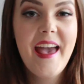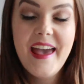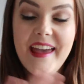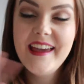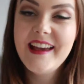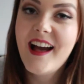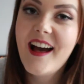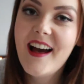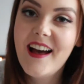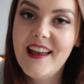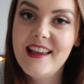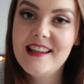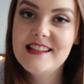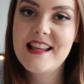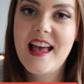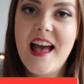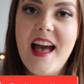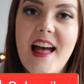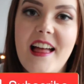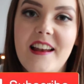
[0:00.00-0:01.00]
Hey
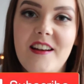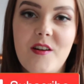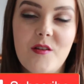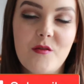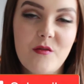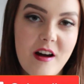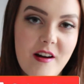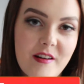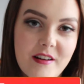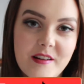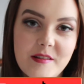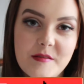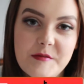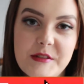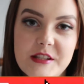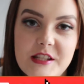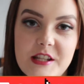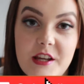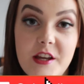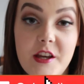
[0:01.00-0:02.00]
guys, and
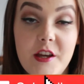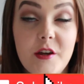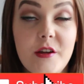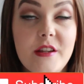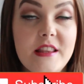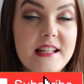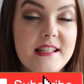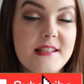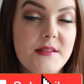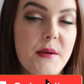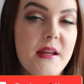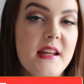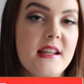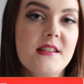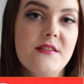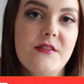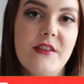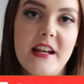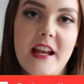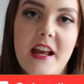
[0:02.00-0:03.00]
welcome to this
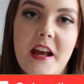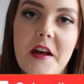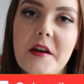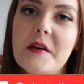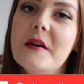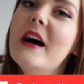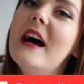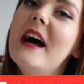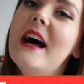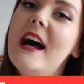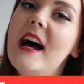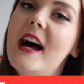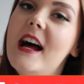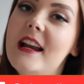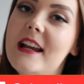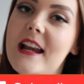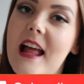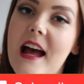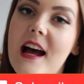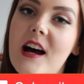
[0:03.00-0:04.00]
week's video.
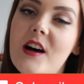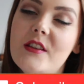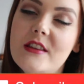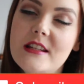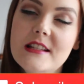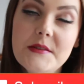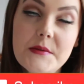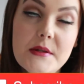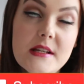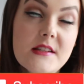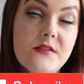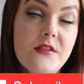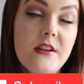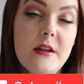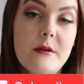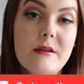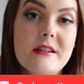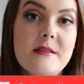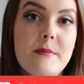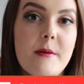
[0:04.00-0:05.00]
Now, this week's
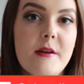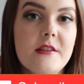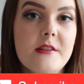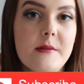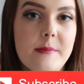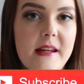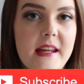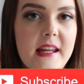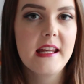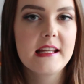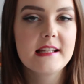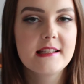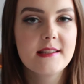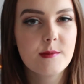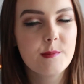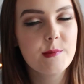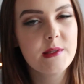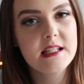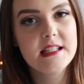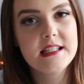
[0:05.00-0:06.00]
video was supposed to be
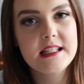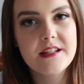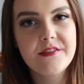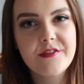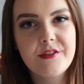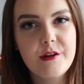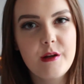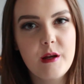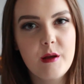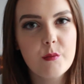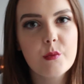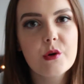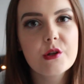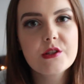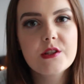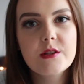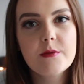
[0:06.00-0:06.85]
something different. It was